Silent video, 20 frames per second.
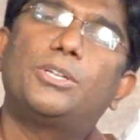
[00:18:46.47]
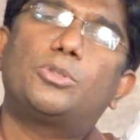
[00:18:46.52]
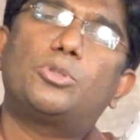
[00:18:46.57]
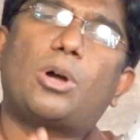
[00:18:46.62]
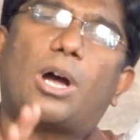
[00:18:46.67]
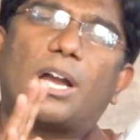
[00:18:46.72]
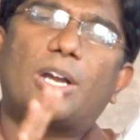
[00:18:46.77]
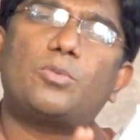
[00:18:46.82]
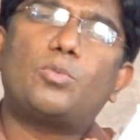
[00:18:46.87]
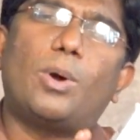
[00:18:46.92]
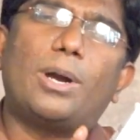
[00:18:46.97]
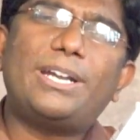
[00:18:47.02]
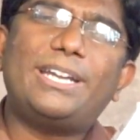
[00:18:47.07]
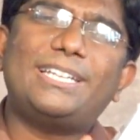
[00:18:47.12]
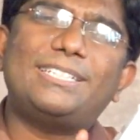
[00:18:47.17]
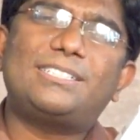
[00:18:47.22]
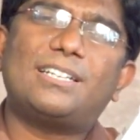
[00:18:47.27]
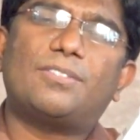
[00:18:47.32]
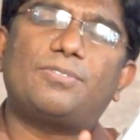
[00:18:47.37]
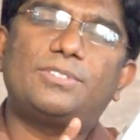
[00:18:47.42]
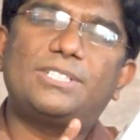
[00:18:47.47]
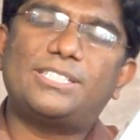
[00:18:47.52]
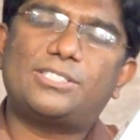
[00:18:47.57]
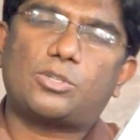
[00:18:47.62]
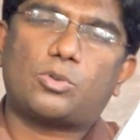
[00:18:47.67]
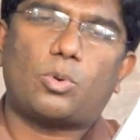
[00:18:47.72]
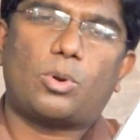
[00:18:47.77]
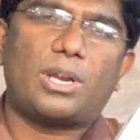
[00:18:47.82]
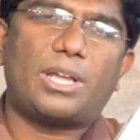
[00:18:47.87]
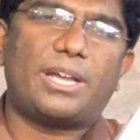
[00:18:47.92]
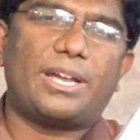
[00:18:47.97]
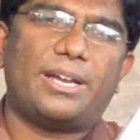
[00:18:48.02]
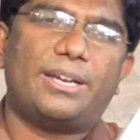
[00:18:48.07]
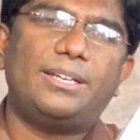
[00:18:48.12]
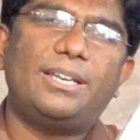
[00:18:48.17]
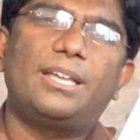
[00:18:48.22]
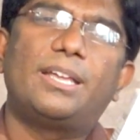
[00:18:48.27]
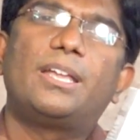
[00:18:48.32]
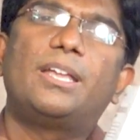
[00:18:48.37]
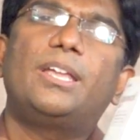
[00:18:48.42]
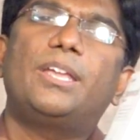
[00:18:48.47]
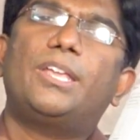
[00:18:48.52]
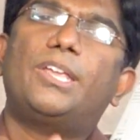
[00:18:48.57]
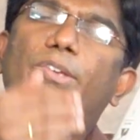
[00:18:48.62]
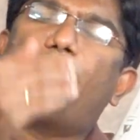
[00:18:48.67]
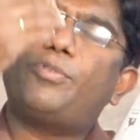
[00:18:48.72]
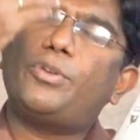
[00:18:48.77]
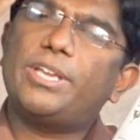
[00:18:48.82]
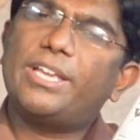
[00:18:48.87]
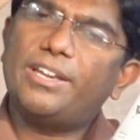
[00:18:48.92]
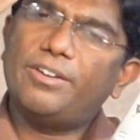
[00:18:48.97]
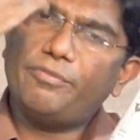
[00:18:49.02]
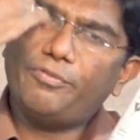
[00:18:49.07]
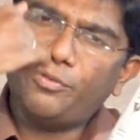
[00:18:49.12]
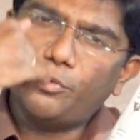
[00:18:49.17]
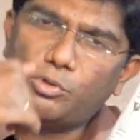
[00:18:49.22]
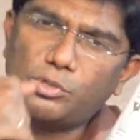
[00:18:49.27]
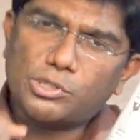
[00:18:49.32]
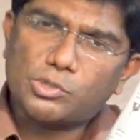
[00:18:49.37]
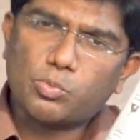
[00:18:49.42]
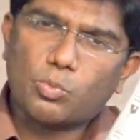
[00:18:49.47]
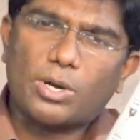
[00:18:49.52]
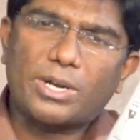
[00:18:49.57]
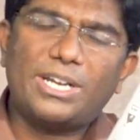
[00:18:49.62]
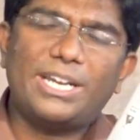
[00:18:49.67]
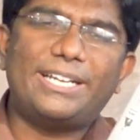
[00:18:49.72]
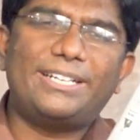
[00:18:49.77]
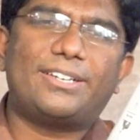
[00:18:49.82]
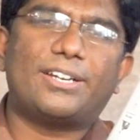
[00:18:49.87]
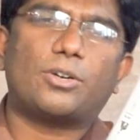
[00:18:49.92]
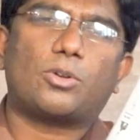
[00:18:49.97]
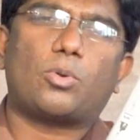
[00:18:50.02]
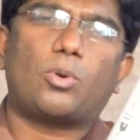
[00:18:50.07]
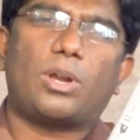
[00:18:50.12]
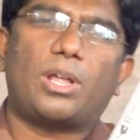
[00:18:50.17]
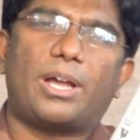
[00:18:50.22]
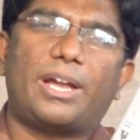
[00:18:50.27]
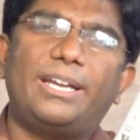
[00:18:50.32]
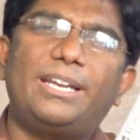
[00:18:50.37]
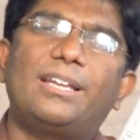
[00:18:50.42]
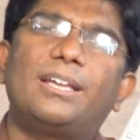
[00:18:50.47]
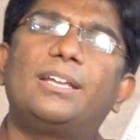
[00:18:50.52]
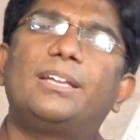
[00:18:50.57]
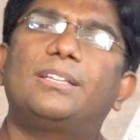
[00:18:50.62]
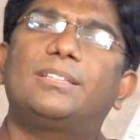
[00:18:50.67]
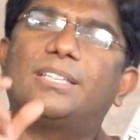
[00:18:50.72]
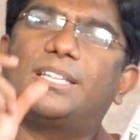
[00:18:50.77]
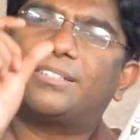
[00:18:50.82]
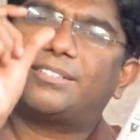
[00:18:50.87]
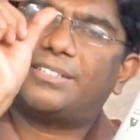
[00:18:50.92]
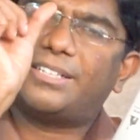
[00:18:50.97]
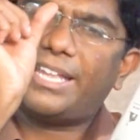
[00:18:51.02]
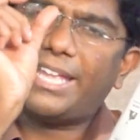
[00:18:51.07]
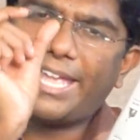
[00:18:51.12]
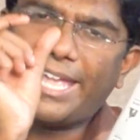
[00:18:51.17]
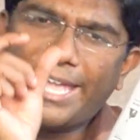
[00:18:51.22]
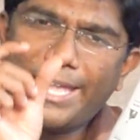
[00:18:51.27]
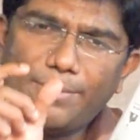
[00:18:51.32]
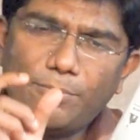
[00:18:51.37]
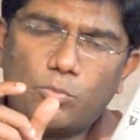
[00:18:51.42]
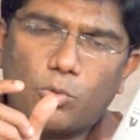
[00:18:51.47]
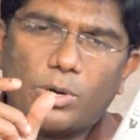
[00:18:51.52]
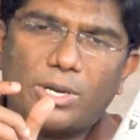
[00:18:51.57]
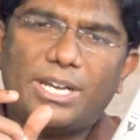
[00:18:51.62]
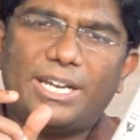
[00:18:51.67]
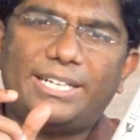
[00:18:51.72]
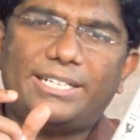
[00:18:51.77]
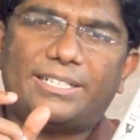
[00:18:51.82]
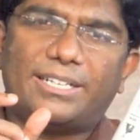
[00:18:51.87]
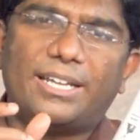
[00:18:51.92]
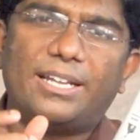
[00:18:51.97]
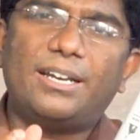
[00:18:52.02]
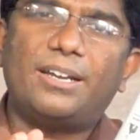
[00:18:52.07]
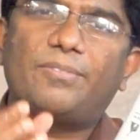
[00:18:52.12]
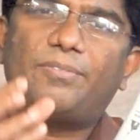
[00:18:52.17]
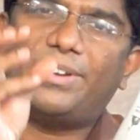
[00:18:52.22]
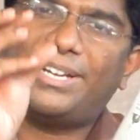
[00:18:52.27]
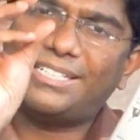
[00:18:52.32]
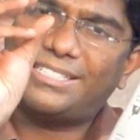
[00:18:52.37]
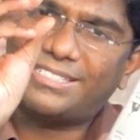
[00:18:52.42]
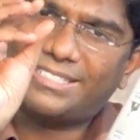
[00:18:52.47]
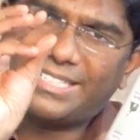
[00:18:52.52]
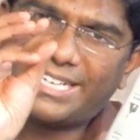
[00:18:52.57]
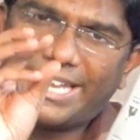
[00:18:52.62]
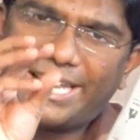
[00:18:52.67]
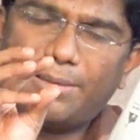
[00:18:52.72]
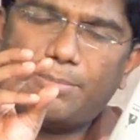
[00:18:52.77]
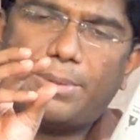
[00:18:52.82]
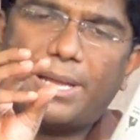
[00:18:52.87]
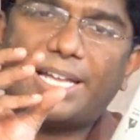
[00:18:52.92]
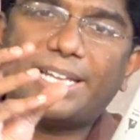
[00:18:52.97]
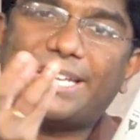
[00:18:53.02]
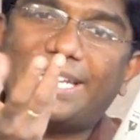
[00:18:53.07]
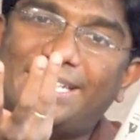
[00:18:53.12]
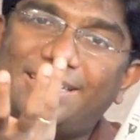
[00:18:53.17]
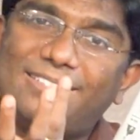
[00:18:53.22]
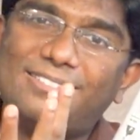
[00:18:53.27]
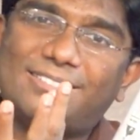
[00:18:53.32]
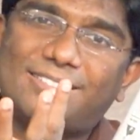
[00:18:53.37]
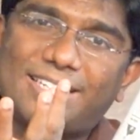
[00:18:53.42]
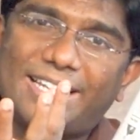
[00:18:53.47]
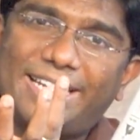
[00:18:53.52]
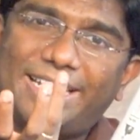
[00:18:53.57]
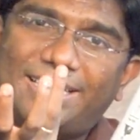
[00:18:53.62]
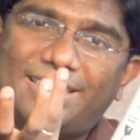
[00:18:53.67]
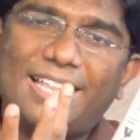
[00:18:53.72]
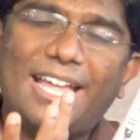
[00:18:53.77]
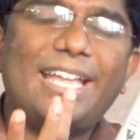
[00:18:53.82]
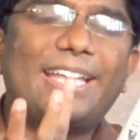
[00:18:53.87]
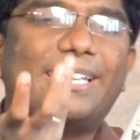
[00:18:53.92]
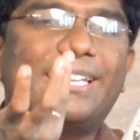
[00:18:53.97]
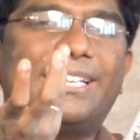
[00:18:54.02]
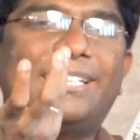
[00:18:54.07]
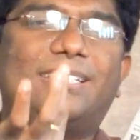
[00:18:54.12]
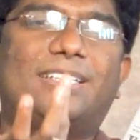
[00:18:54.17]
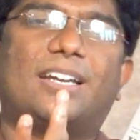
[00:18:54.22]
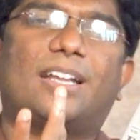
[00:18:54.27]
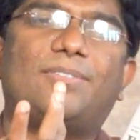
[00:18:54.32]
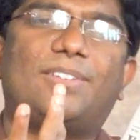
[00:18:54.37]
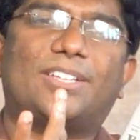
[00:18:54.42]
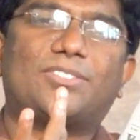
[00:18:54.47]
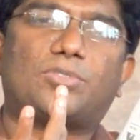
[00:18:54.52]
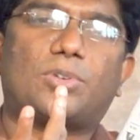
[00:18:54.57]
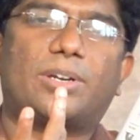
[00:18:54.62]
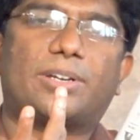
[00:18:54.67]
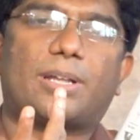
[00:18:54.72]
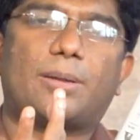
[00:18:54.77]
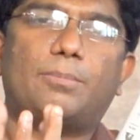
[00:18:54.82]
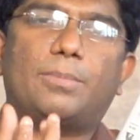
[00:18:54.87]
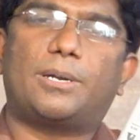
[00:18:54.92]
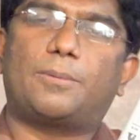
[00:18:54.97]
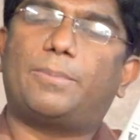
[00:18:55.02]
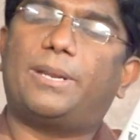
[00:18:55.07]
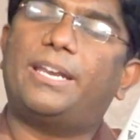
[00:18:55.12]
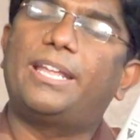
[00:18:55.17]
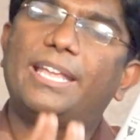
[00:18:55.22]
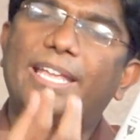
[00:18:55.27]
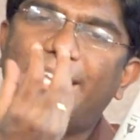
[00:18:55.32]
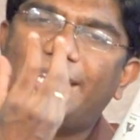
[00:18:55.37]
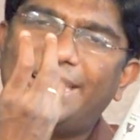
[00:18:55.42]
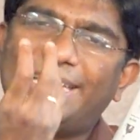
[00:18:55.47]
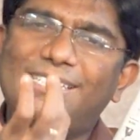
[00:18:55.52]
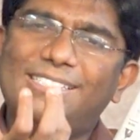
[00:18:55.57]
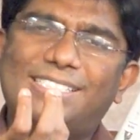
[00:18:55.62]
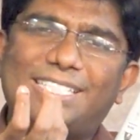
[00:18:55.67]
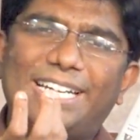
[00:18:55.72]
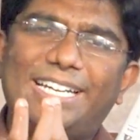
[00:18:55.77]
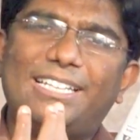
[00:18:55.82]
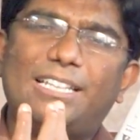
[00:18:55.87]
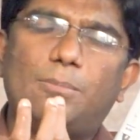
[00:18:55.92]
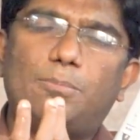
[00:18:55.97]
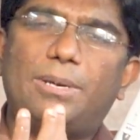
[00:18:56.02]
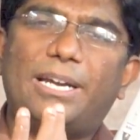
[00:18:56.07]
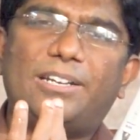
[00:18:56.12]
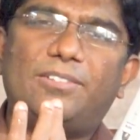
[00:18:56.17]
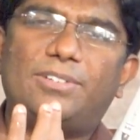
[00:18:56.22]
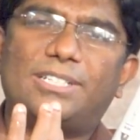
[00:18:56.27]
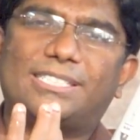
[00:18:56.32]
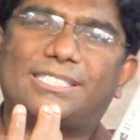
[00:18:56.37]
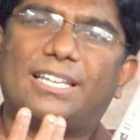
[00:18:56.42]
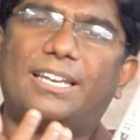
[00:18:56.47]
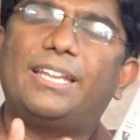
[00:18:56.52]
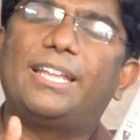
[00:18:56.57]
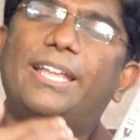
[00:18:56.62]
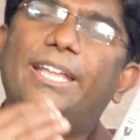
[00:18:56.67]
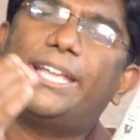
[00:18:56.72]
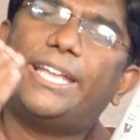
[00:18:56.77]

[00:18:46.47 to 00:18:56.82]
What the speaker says: The advantage of this colloid, if you infuse 1 liter colloid, the same 1 liter will stay back inside the intravascular compartment, inside the blood vessel.